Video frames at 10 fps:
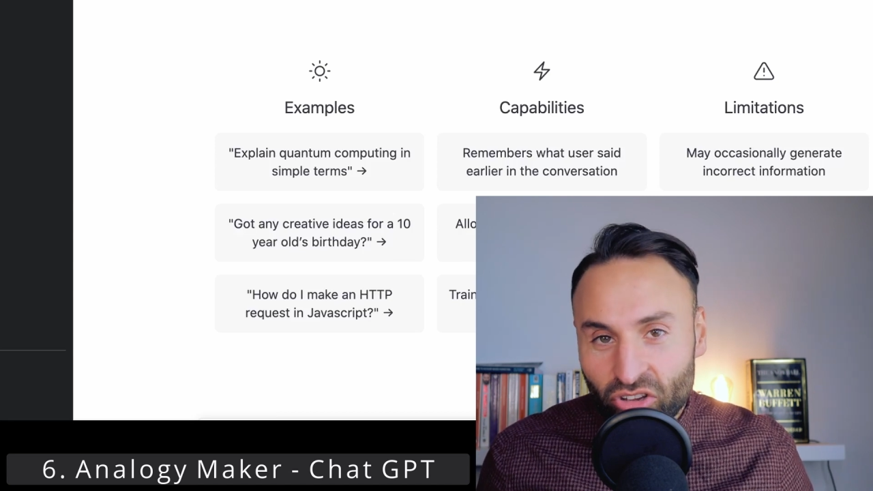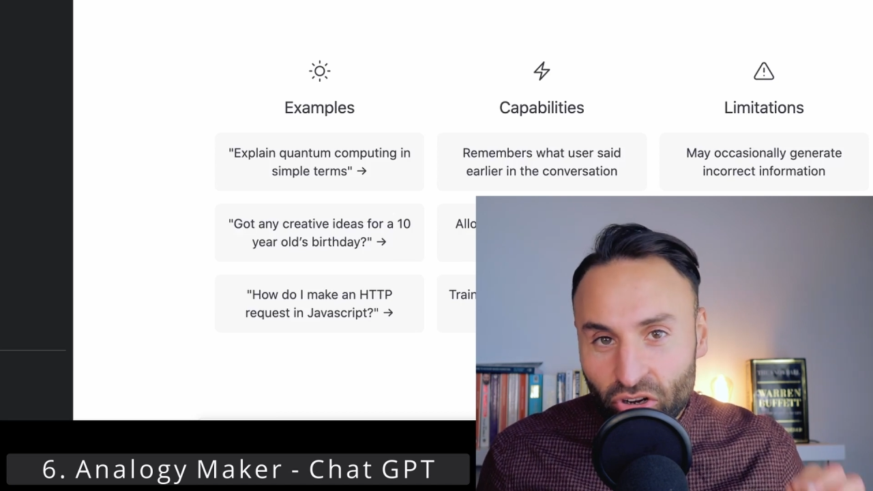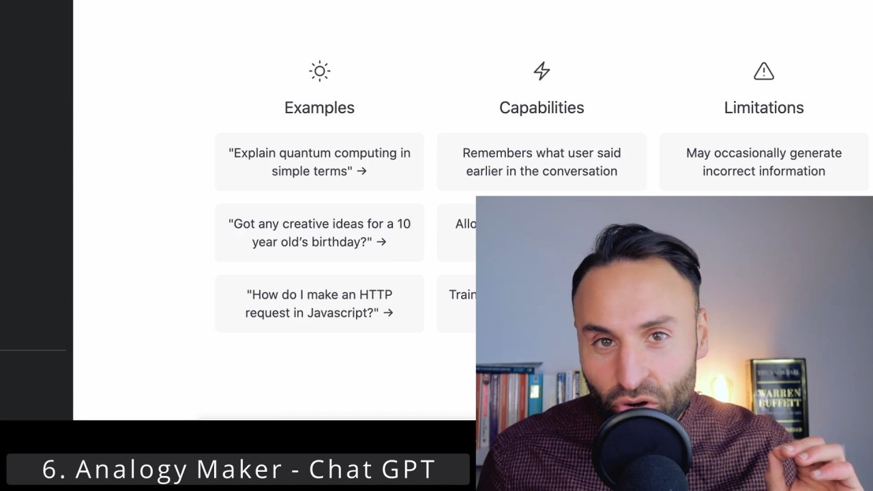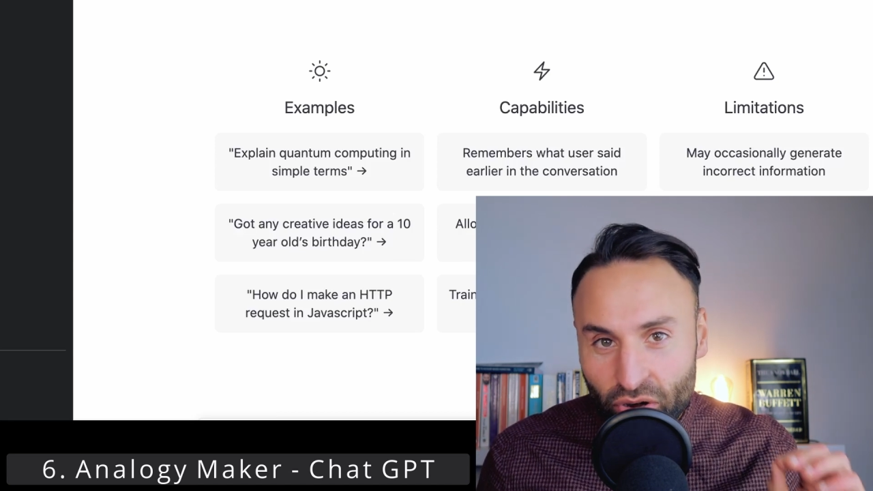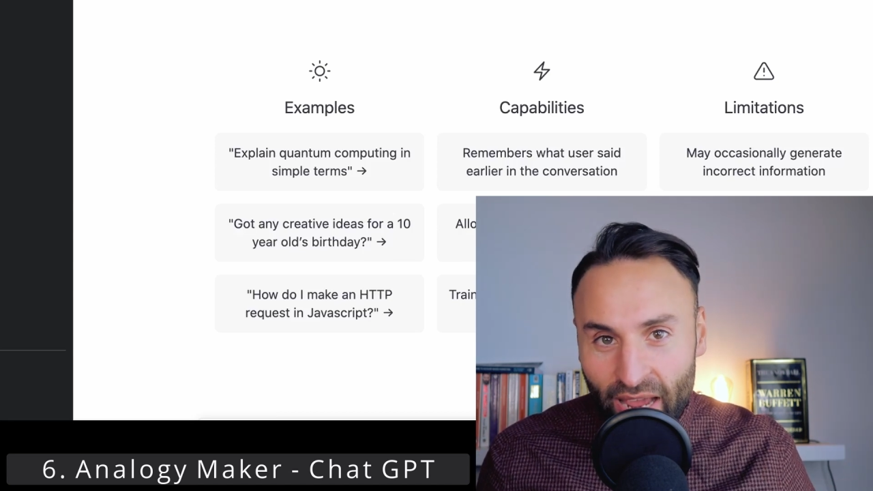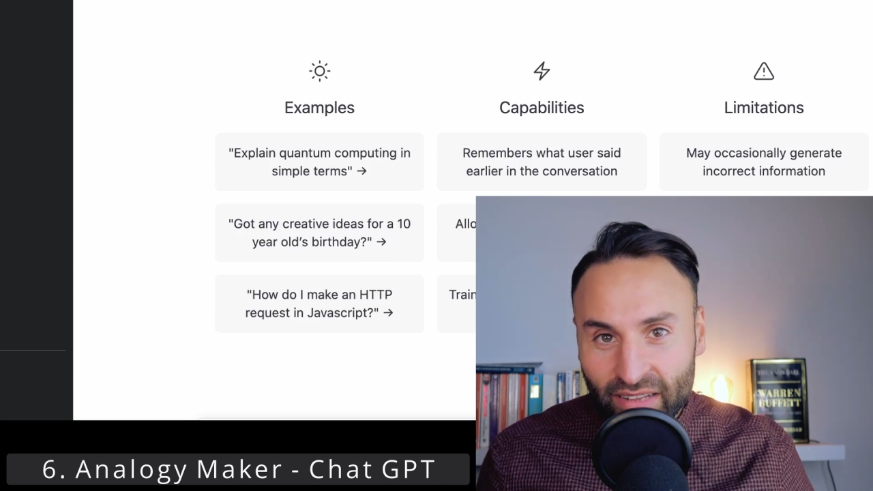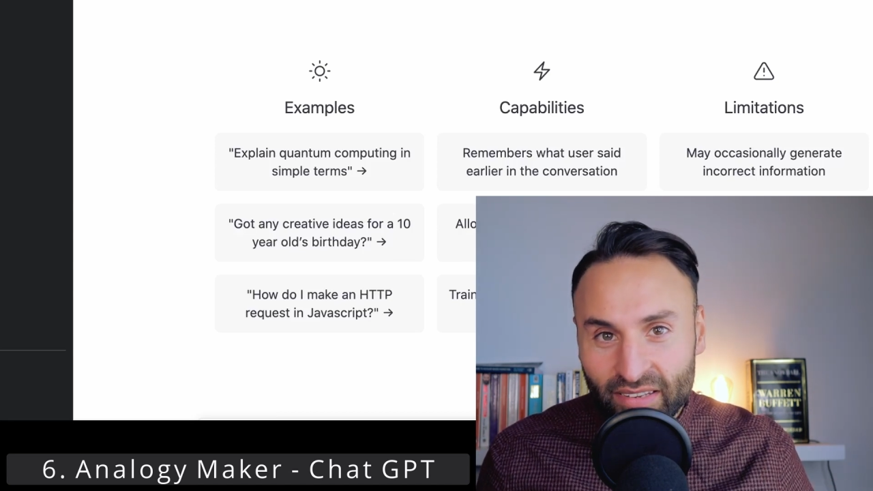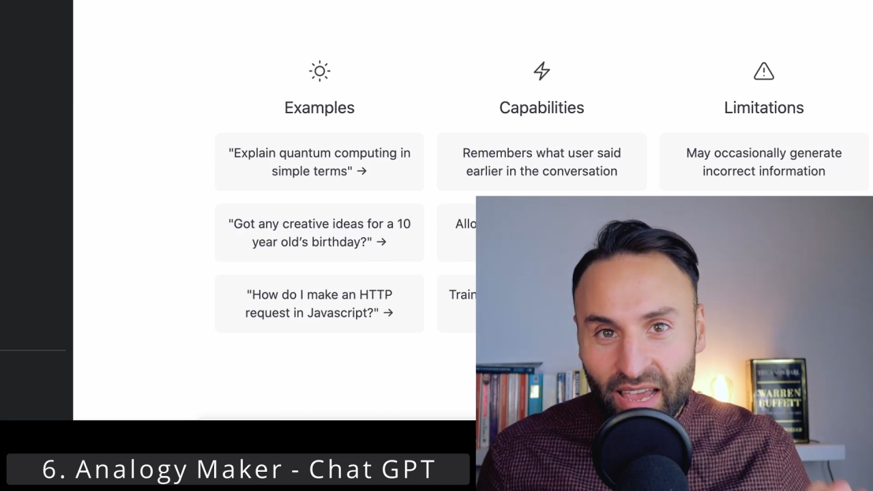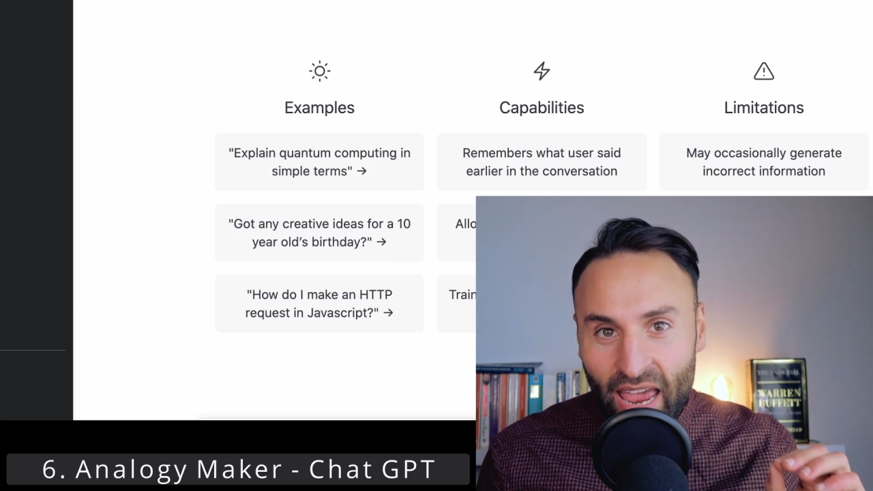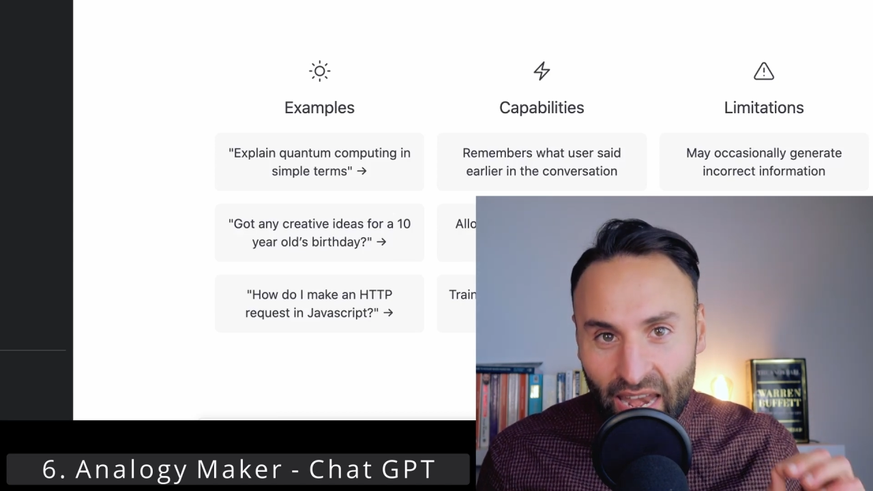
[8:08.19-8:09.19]
to create
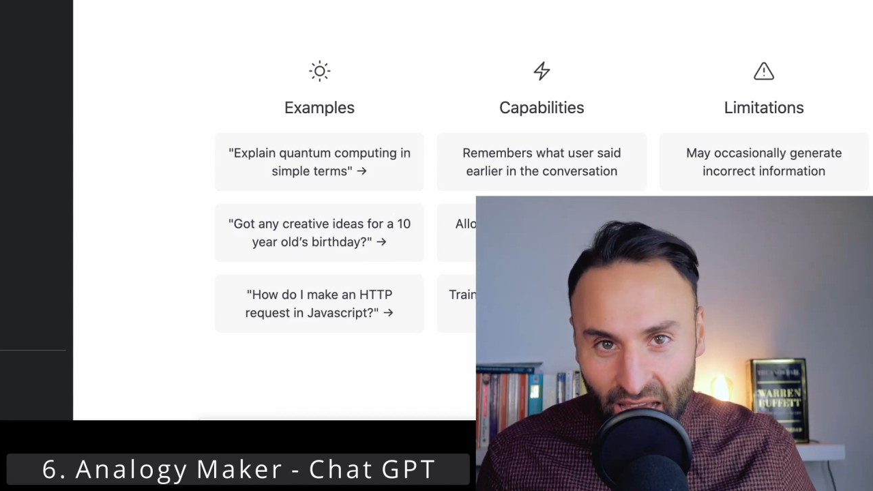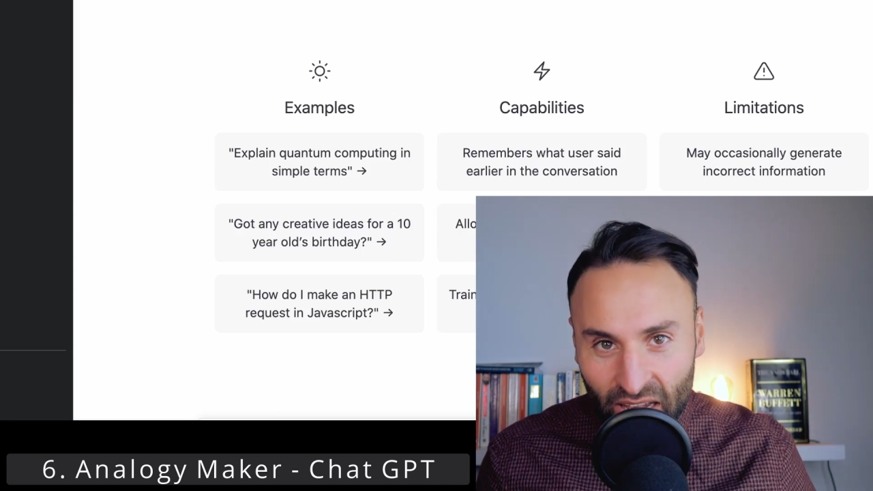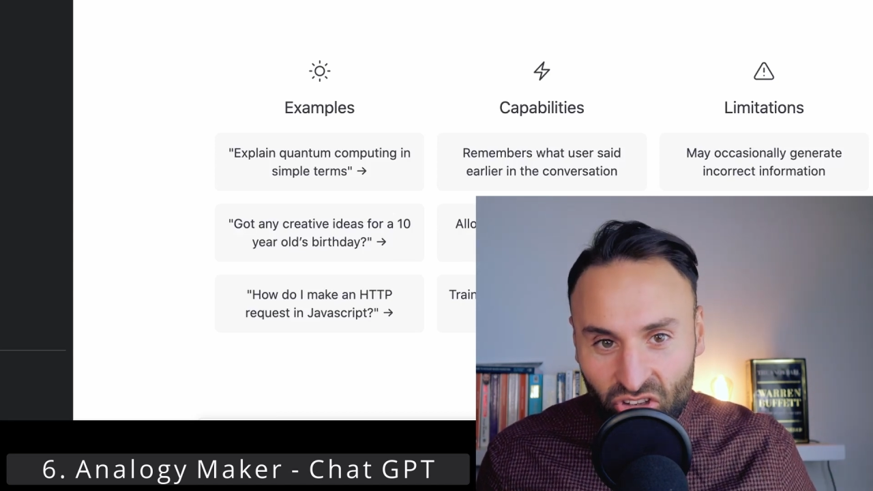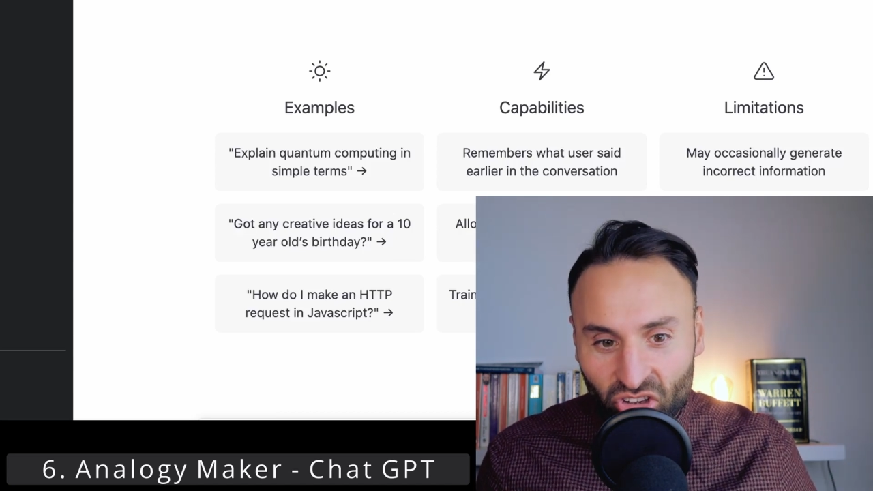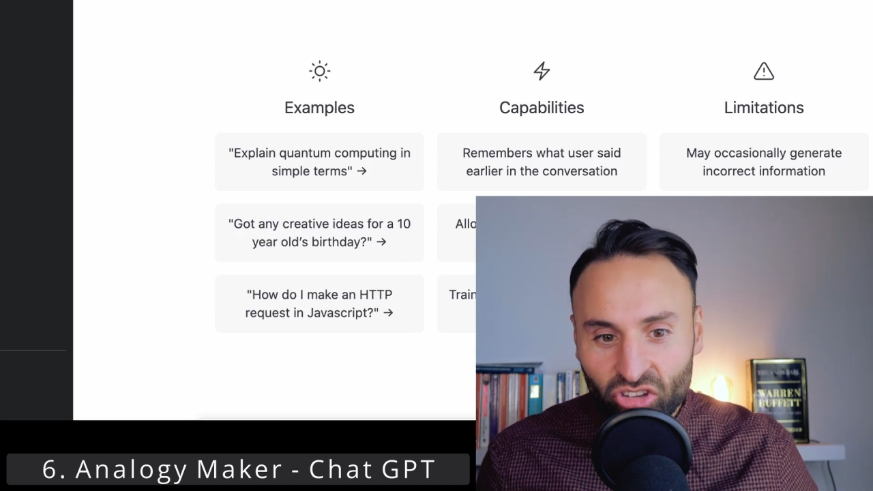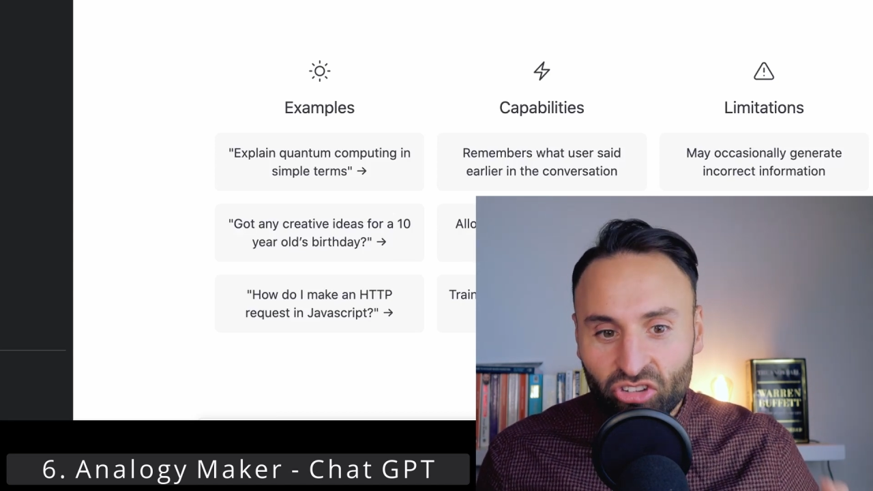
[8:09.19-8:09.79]
analogies.